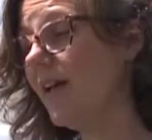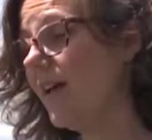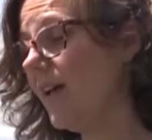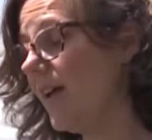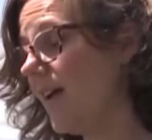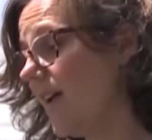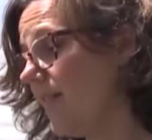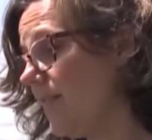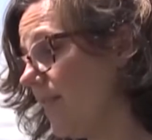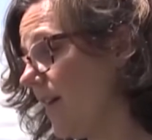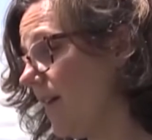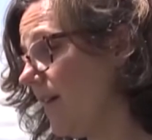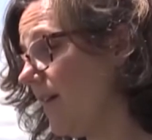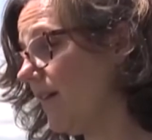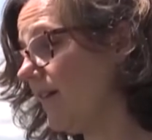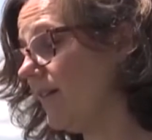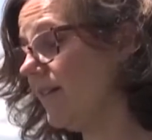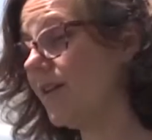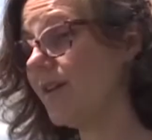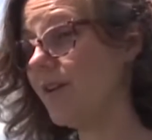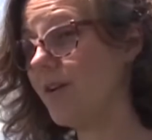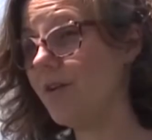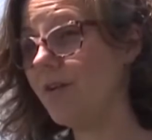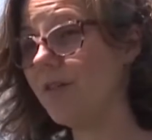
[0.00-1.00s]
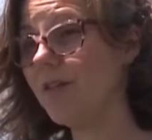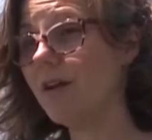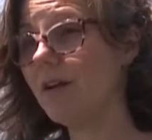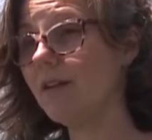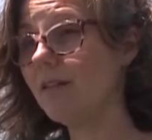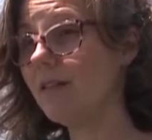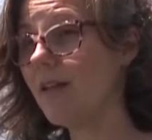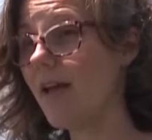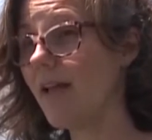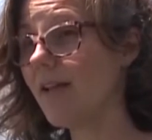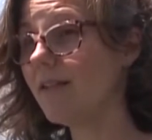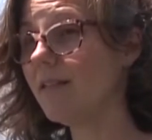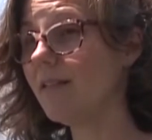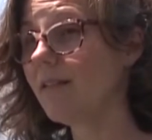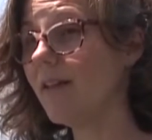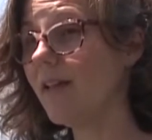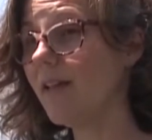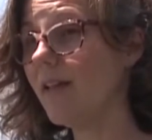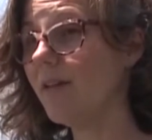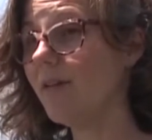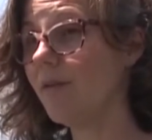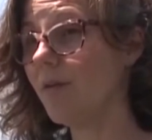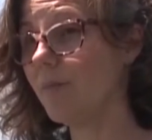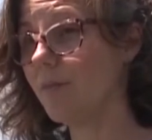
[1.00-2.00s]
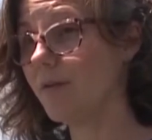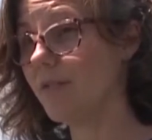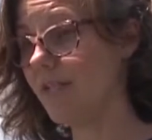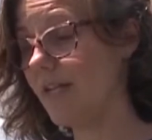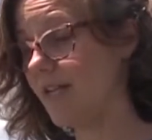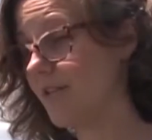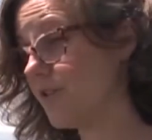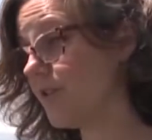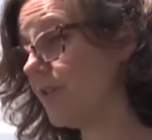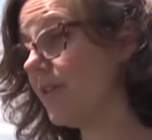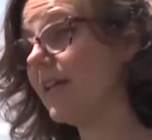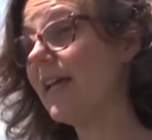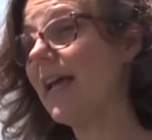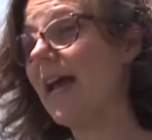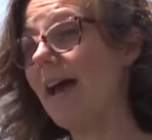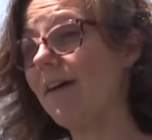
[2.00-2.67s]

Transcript: and they're you know they're likely or potentially